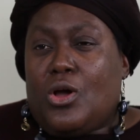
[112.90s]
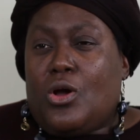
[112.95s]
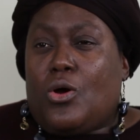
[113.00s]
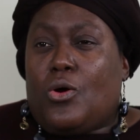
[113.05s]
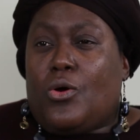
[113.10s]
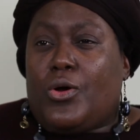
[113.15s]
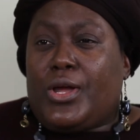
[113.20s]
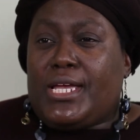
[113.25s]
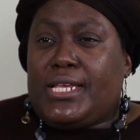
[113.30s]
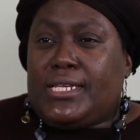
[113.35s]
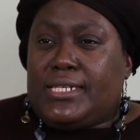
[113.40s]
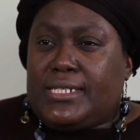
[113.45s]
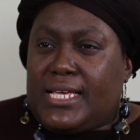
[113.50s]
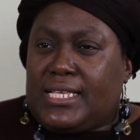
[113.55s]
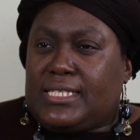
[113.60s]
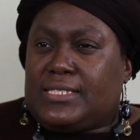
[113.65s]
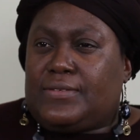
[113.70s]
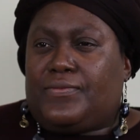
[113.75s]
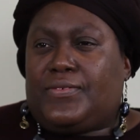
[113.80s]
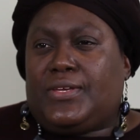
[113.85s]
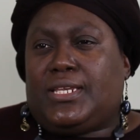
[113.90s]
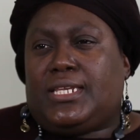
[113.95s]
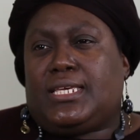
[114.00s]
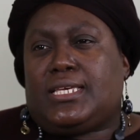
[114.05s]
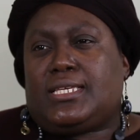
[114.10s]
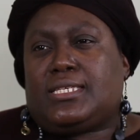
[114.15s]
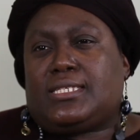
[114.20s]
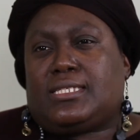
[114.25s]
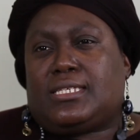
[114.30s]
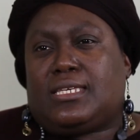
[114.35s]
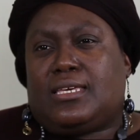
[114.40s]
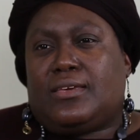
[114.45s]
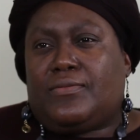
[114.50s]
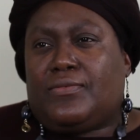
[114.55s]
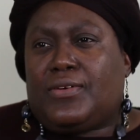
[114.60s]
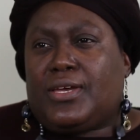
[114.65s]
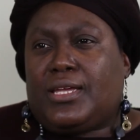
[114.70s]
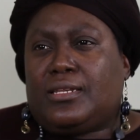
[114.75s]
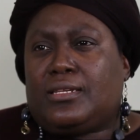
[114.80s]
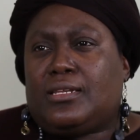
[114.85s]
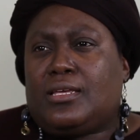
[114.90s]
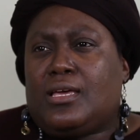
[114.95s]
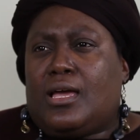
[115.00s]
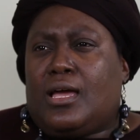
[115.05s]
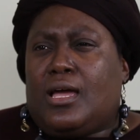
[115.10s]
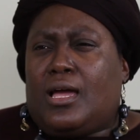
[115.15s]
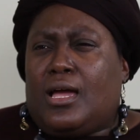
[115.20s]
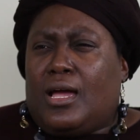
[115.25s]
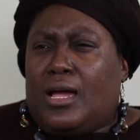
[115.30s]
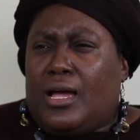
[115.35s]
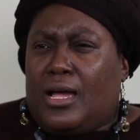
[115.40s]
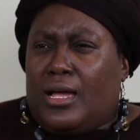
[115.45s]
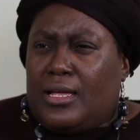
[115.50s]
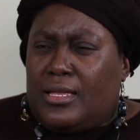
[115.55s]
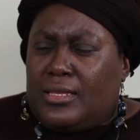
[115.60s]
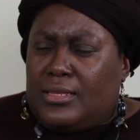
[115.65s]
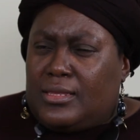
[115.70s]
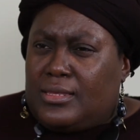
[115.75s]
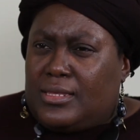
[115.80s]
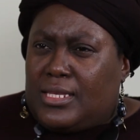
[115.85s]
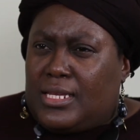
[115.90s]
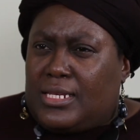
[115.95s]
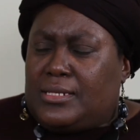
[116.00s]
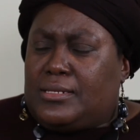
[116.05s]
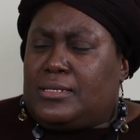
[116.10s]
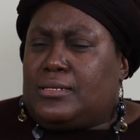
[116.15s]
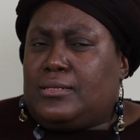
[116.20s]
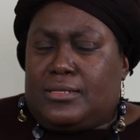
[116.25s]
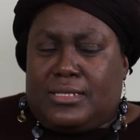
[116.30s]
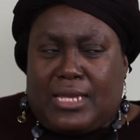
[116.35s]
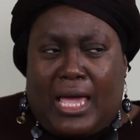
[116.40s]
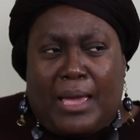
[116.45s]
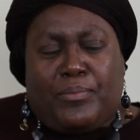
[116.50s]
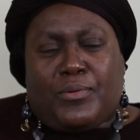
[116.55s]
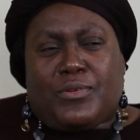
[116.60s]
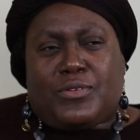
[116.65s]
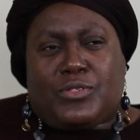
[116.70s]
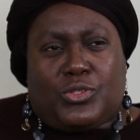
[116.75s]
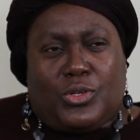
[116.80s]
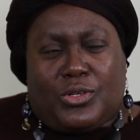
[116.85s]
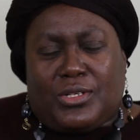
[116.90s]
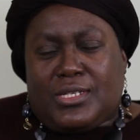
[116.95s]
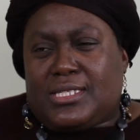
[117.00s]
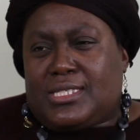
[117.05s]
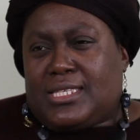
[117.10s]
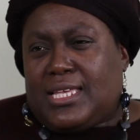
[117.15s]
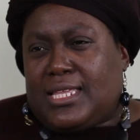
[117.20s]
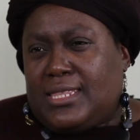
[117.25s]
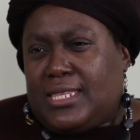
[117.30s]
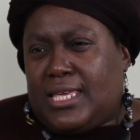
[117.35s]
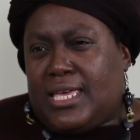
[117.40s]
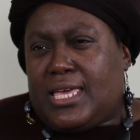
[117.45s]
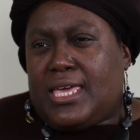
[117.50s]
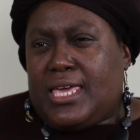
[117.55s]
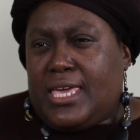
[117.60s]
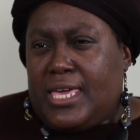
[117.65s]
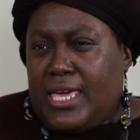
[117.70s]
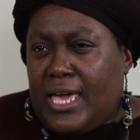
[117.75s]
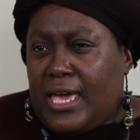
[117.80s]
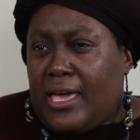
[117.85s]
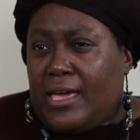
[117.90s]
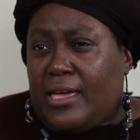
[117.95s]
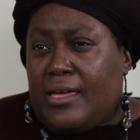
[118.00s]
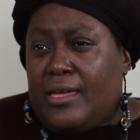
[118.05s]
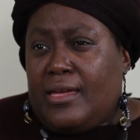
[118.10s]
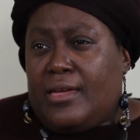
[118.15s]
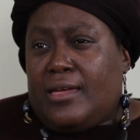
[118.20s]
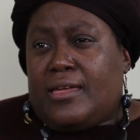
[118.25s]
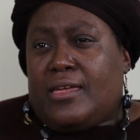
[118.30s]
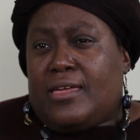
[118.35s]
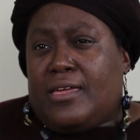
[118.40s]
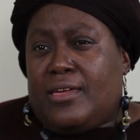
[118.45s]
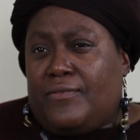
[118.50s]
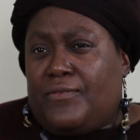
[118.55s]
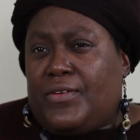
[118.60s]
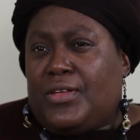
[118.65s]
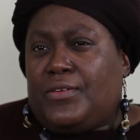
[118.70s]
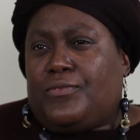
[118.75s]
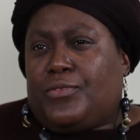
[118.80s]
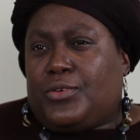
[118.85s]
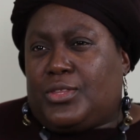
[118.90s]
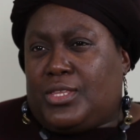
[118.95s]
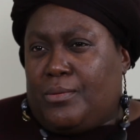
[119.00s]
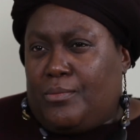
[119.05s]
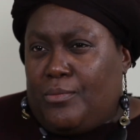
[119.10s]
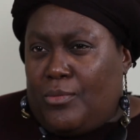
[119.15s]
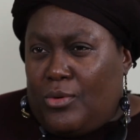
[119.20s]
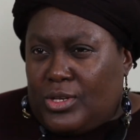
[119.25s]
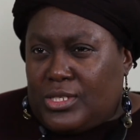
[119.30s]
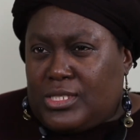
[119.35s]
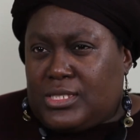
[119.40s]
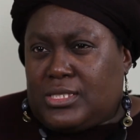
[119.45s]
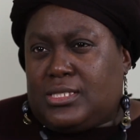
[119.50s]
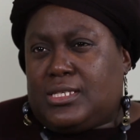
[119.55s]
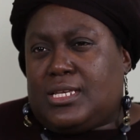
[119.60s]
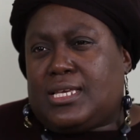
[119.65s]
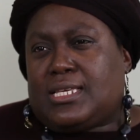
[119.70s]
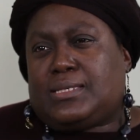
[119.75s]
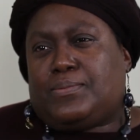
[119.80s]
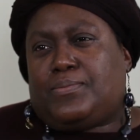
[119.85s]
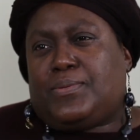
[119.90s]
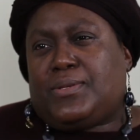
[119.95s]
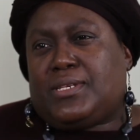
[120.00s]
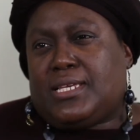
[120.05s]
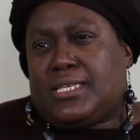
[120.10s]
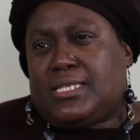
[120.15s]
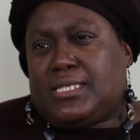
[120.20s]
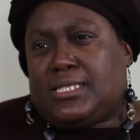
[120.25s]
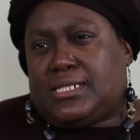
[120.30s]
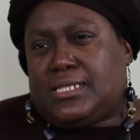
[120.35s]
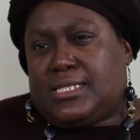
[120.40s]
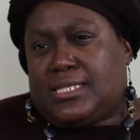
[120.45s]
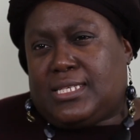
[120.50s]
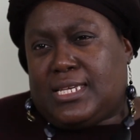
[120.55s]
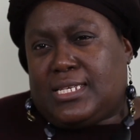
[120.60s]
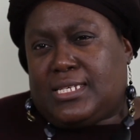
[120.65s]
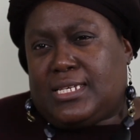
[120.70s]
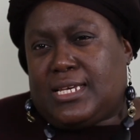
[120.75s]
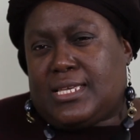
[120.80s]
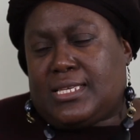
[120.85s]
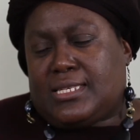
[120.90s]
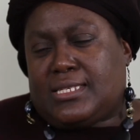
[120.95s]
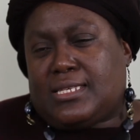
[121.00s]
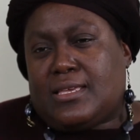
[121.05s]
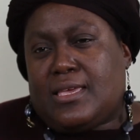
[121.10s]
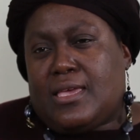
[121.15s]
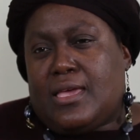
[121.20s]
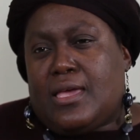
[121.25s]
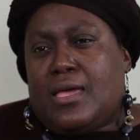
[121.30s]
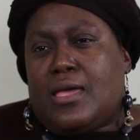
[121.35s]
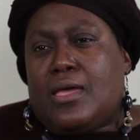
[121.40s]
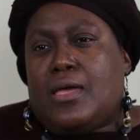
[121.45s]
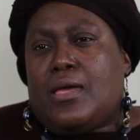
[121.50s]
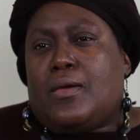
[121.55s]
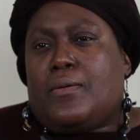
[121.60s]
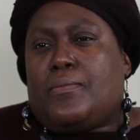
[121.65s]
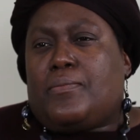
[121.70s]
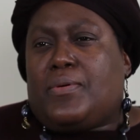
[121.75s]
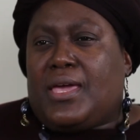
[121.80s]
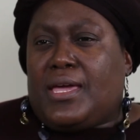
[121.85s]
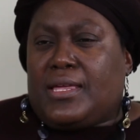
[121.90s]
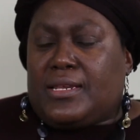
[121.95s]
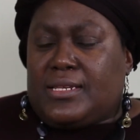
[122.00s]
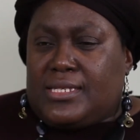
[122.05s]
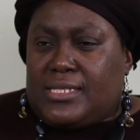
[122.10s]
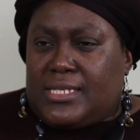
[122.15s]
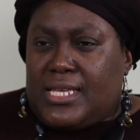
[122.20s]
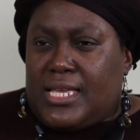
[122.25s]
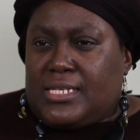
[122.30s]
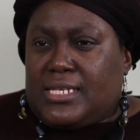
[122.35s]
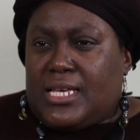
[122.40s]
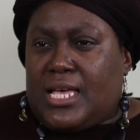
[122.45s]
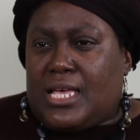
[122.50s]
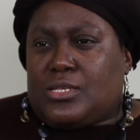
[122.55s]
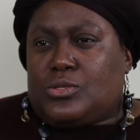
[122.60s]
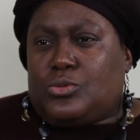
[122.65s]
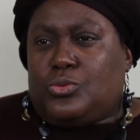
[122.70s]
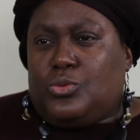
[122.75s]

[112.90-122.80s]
or intense feelings given the type of stories that they hear, even for the most experienced researchers. Peer researchers